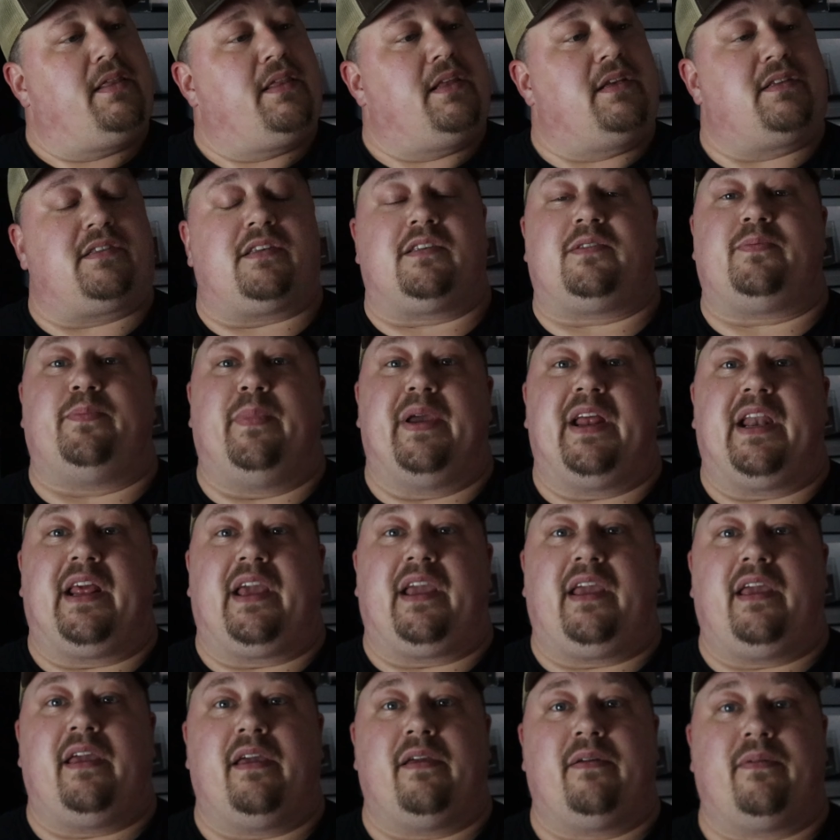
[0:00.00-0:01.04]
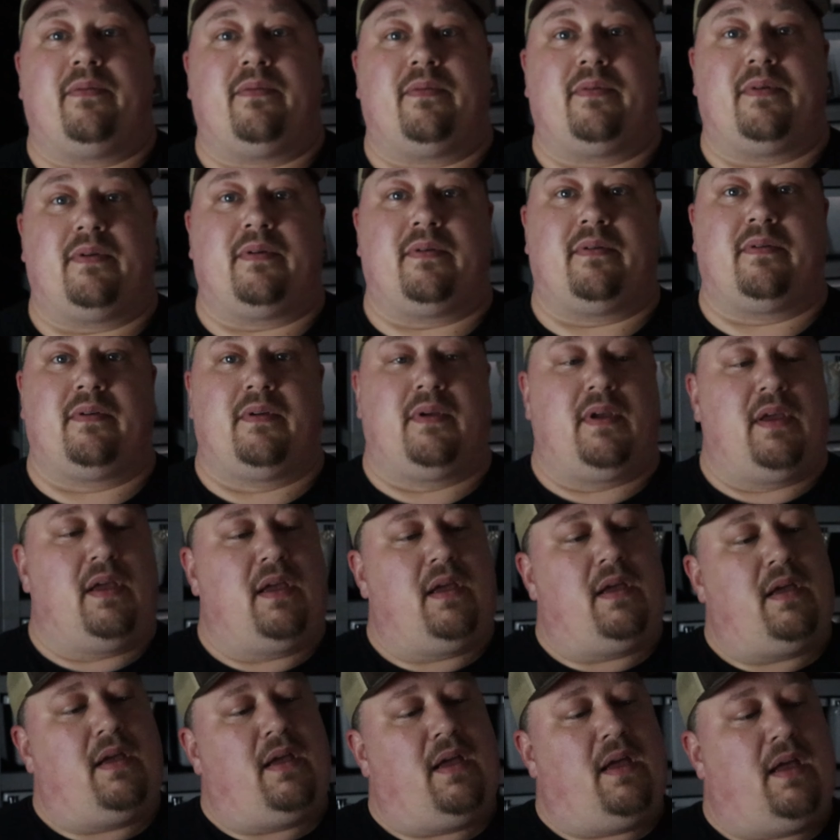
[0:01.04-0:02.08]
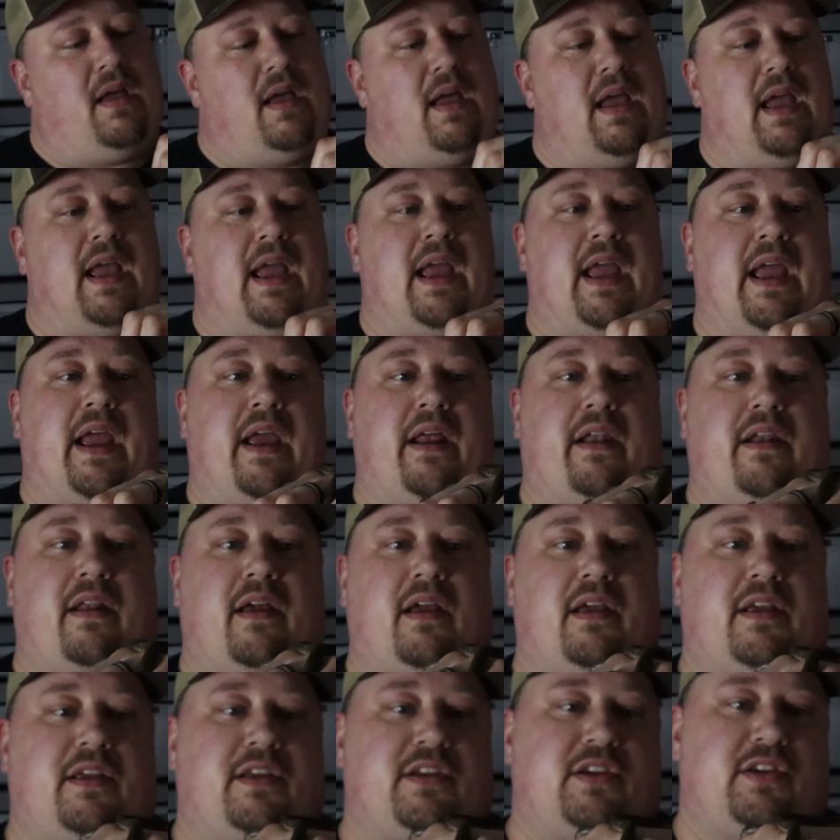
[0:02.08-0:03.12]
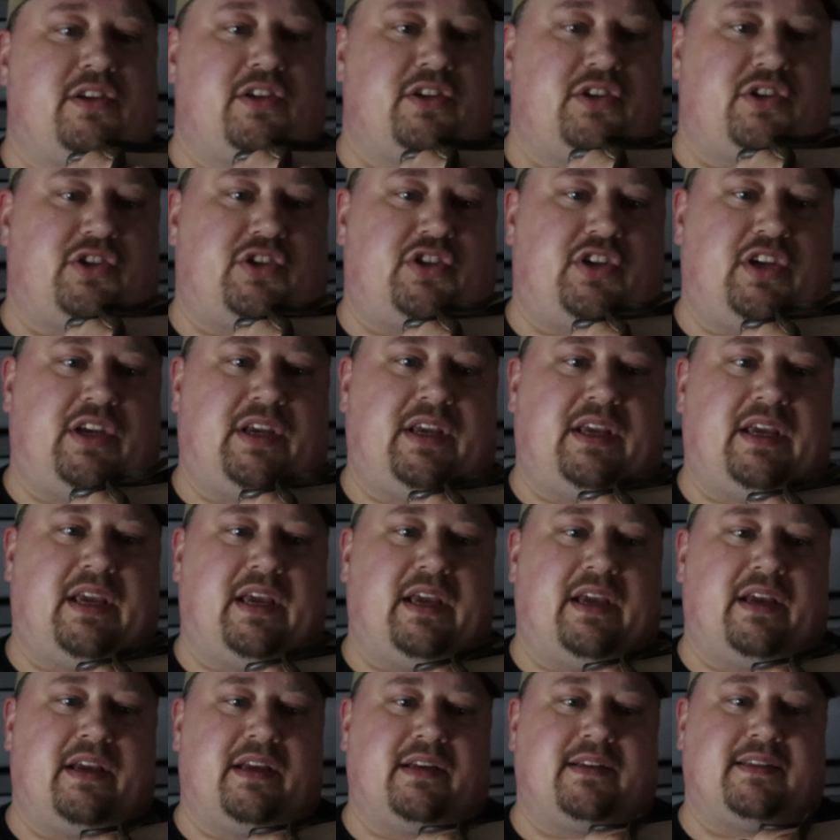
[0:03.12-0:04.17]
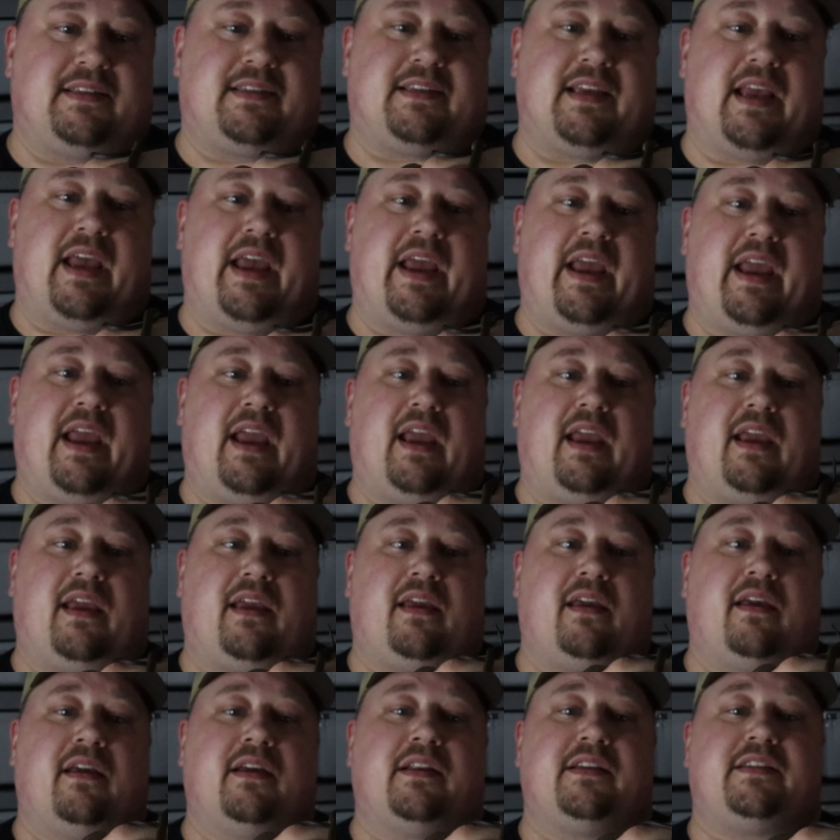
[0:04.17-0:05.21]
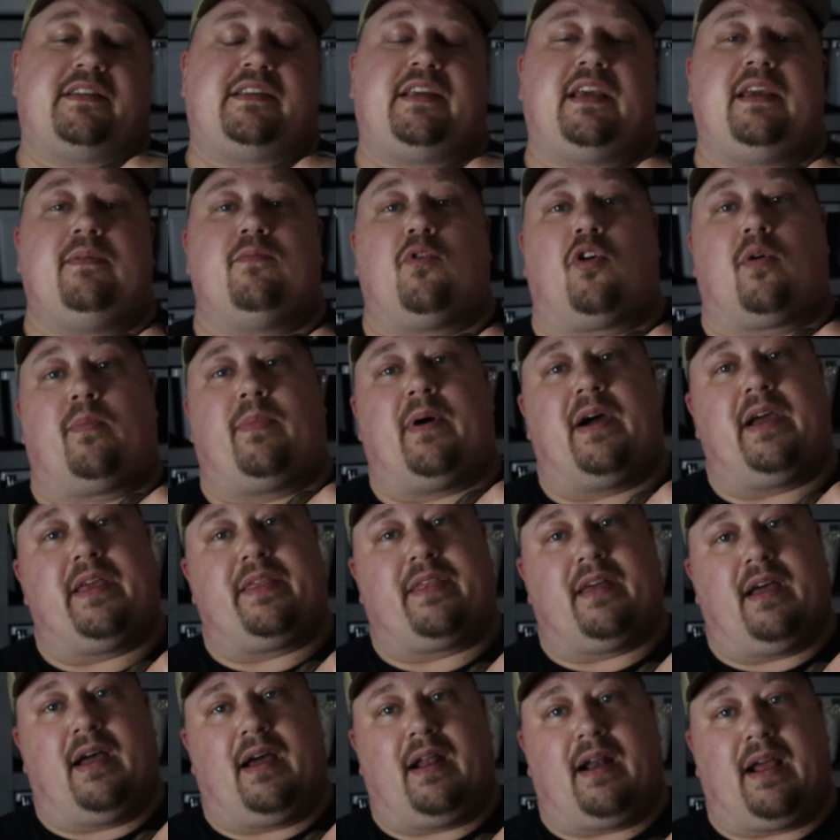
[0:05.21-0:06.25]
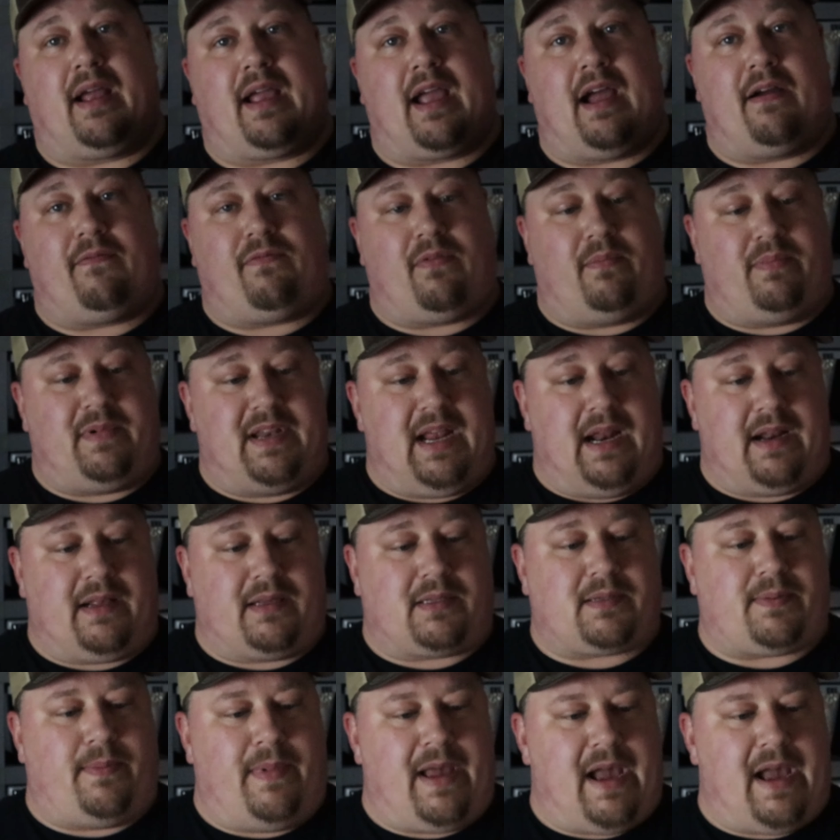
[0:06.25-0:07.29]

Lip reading: This is Minnie, and she is a Timor python I got from Dennis